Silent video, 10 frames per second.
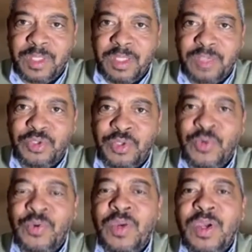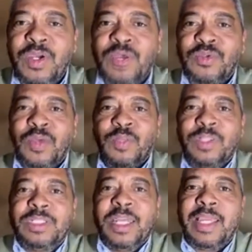So they
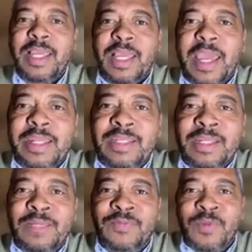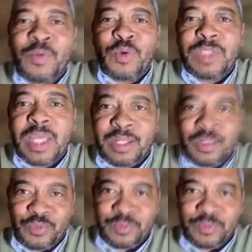will take a candidate from COSATU.